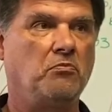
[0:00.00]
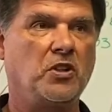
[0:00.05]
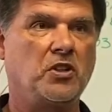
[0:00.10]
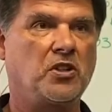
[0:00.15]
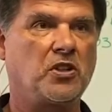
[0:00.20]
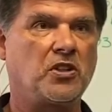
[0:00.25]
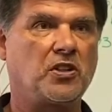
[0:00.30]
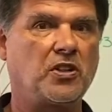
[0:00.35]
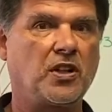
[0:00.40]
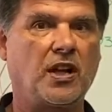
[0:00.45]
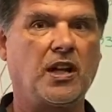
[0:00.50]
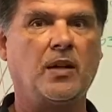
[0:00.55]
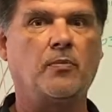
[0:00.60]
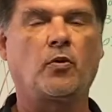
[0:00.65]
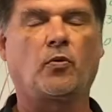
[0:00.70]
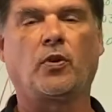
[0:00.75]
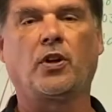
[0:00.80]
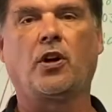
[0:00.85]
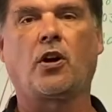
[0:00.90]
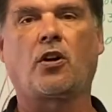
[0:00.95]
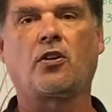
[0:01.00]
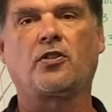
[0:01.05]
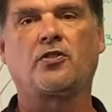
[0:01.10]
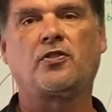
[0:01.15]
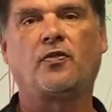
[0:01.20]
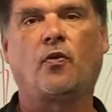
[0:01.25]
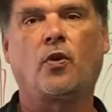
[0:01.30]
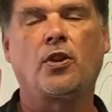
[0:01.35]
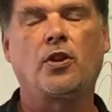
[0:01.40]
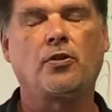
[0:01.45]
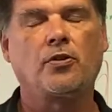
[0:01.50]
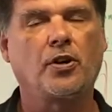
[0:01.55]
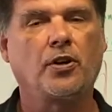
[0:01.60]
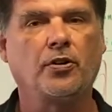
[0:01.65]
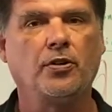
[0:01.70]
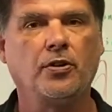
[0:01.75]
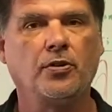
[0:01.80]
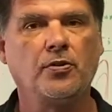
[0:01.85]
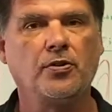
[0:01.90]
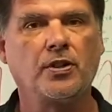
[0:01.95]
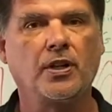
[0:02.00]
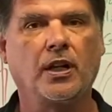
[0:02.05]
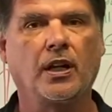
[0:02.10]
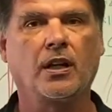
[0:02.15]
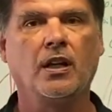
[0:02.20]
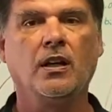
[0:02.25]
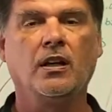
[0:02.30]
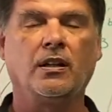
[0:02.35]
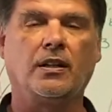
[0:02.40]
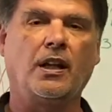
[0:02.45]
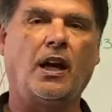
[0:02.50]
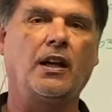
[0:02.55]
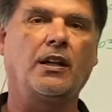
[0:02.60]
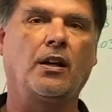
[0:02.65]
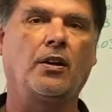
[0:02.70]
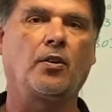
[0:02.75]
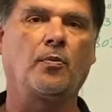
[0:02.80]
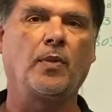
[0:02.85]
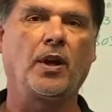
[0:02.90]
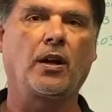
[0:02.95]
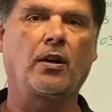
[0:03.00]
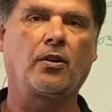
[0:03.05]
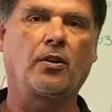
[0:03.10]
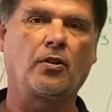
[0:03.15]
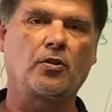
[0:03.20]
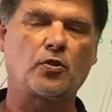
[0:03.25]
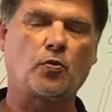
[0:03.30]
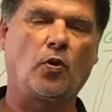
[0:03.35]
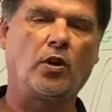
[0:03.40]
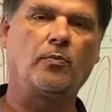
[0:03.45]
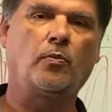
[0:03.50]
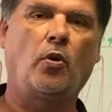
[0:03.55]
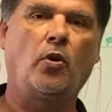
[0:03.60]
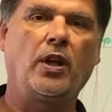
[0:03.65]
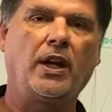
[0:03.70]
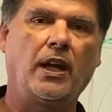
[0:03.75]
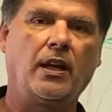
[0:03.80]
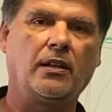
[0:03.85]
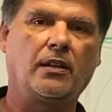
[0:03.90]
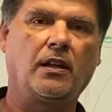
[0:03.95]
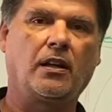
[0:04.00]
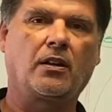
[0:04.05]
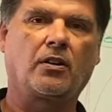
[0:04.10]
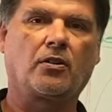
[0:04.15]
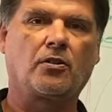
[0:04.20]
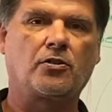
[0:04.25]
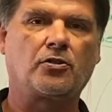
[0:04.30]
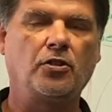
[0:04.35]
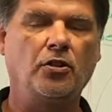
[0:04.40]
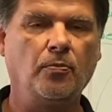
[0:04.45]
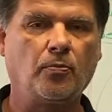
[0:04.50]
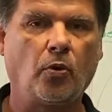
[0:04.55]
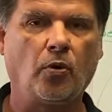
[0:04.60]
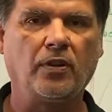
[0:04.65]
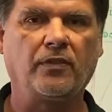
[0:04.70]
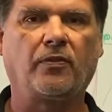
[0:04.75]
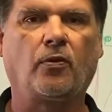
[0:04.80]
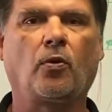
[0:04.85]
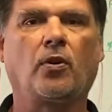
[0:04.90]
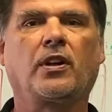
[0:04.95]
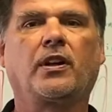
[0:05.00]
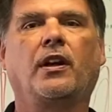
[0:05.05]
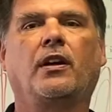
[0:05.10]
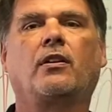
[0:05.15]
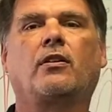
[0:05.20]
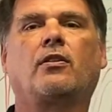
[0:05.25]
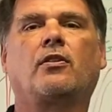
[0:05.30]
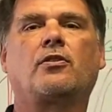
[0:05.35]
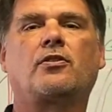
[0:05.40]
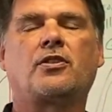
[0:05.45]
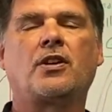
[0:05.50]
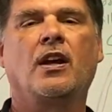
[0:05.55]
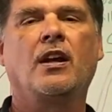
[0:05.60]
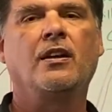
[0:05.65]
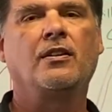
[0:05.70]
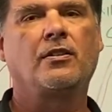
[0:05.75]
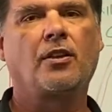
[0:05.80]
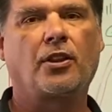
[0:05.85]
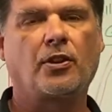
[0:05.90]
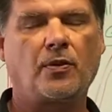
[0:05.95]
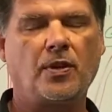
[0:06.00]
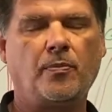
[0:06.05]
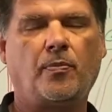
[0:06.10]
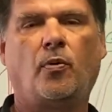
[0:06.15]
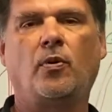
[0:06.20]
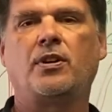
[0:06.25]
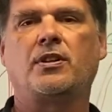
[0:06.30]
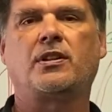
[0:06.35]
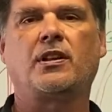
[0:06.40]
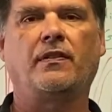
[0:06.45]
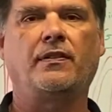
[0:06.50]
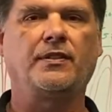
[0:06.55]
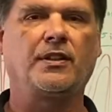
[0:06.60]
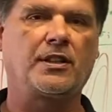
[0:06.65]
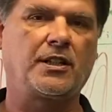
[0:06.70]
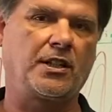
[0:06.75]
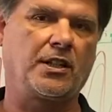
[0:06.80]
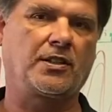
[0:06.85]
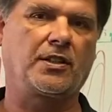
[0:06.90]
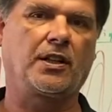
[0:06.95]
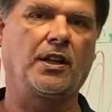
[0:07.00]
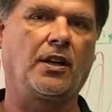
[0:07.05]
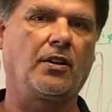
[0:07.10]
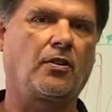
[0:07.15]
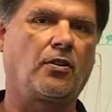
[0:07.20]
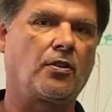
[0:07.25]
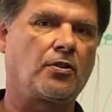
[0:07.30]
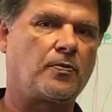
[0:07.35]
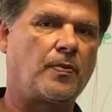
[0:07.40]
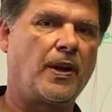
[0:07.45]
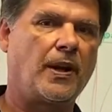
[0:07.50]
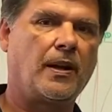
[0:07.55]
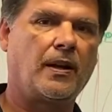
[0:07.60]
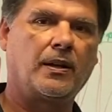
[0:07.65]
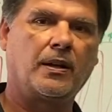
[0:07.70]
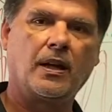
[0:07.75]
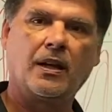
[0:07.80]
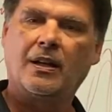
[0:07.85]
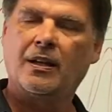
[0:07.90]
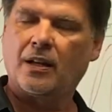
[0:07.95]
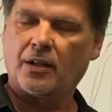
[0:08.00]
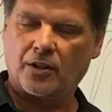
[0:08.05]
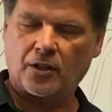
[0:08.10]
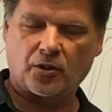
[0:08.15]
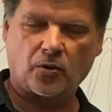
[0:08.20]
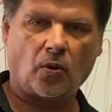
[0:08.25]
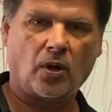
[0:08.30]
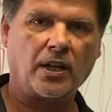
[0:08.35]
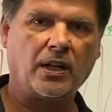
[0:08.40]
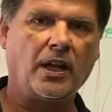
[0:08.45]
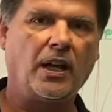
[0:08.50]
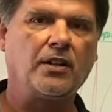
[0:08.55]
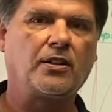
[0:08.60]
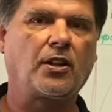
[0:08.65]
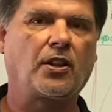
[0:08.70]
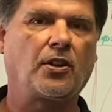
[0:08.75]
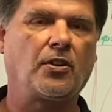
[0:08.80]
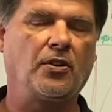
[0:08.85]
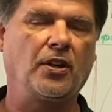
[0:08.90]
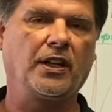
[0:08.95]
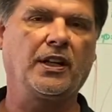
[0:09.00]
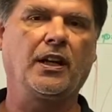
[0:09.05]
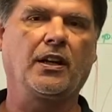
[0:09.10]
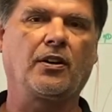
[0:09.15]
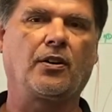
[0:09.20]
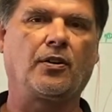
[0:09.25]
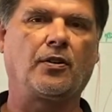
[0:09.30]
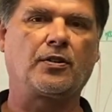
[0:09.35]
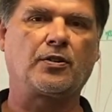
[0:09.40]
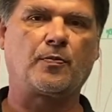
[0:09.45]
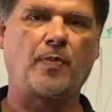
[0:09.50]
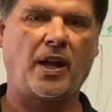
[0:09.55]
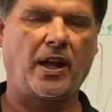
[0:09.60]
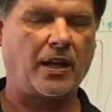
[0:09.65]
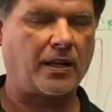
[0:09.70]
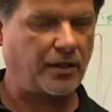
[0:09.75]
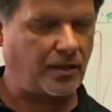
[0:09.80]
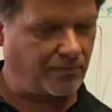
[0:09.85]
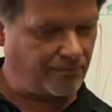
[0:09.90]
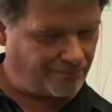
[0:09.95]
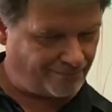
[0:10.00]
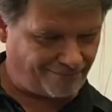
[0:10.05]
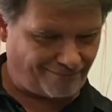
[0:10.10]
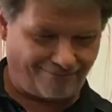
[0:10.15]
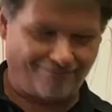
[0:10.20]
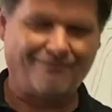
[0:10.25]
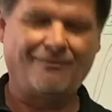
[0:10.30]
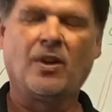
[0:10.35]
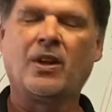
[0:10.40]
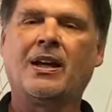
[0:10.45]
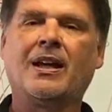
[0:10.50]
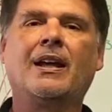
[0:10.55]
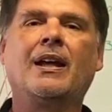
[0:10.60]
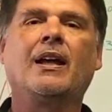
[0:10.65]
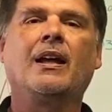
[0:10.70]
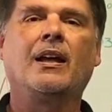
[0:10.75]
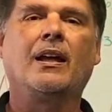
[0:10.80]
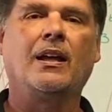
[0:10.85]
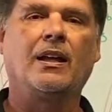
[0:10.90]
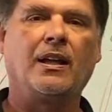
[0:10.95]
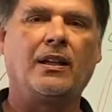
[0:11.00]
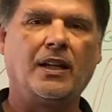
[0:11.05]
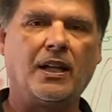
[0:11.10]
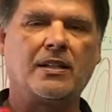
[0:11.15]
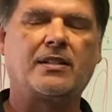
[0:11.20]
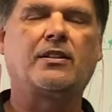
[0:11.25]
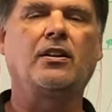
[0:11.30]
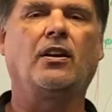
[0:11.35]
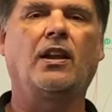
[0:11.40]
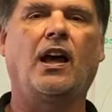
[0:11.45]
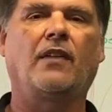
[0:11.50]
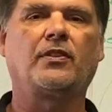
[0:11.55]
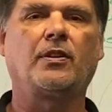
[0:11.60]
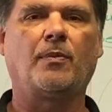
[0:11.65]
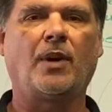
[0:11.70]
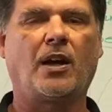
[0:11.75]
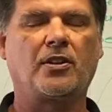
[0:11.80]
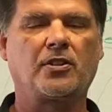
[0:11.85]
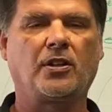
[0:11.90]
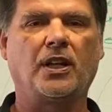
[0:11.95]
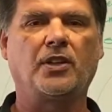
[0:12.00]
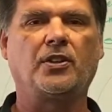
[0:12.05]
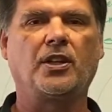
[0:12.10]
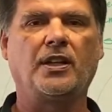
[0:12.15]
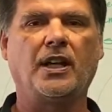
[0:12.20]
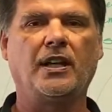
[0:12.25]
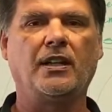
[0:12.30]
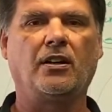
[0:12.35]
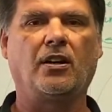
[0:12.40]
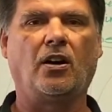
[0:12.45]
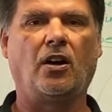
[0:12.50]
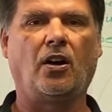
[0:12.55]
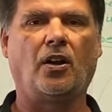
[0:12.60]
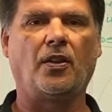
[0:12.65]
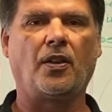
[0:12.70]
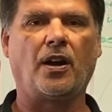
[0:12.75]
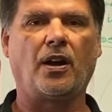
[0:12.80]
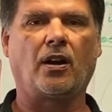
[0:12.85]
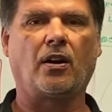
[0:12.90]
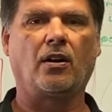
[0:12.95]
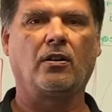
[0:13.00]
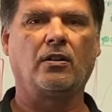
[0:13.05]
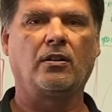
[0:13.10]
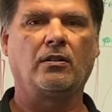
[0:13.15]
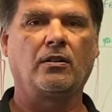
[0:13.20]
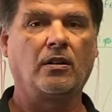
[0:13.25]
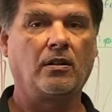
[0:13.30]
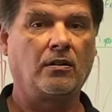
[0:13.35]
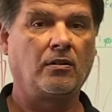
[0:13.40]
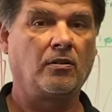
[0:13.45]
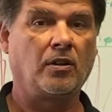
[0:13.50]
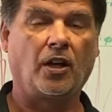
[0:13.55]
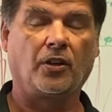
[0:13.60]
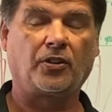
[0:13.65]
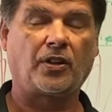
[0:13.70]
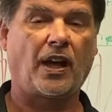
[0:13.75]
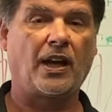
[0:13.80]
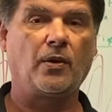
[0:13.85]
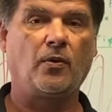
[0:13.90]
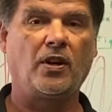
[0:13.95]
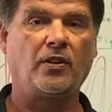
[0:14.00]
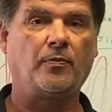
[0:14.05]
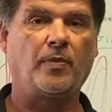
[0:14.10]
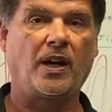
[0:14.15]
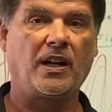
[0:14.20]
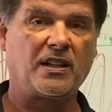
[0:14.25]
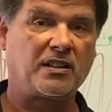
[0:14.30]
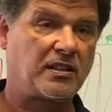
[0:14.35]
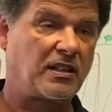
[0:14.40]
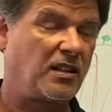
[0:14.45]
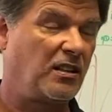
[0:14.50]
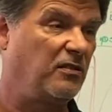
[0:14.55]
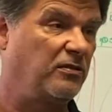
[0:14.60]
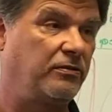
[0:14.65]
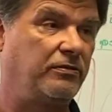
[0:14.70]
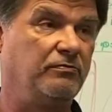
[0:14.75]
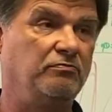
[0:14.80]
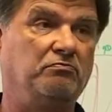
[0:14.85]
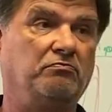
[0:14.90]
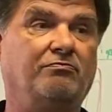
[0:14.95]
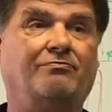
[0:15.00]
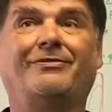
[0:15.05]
is the same regardless of whether they're using 900 megahertz, 1.8 gigahertz, 2.4 gigahertz, the 3.7 to 6 gigahertz band, the 28 to 30 gigahertz band. They still have to modulate the data on there. A sine wave by itself